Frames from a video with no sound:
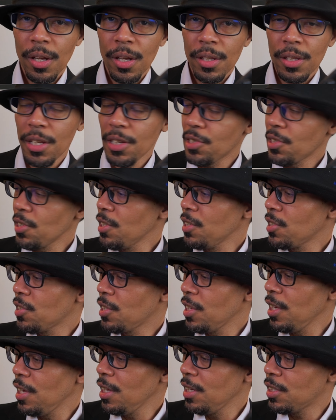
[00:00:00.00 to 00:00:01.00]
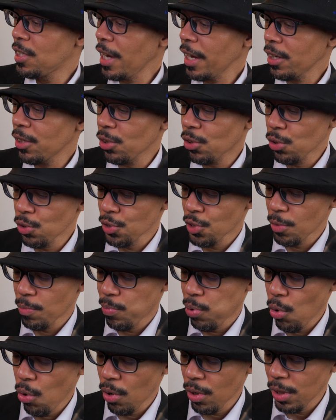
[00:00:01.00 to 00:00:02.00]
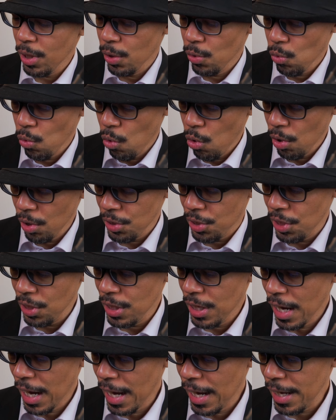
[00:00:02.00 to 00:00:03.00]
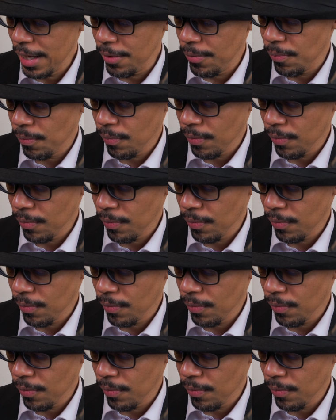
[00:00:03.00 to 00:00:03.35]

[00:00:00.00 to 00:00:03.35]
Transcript: This is the technical support and warranty guide.